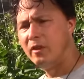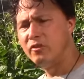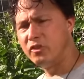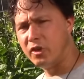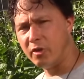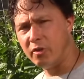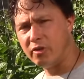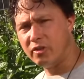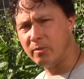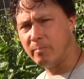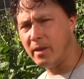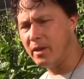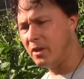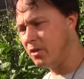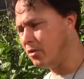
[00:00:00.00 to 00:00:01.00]
cherry
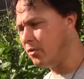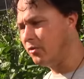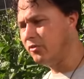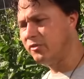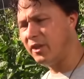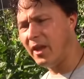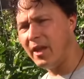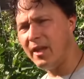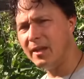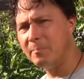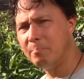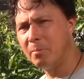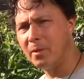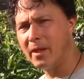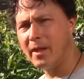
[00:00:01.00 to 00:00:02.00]
tomatoes,
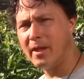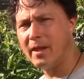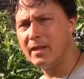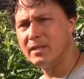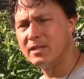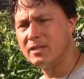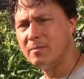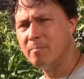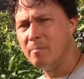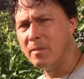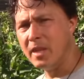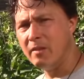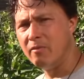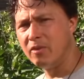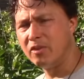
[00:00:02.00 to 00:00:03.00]
eggplants,
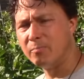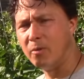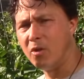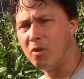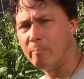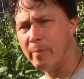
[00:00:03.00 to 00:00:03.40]
even smaller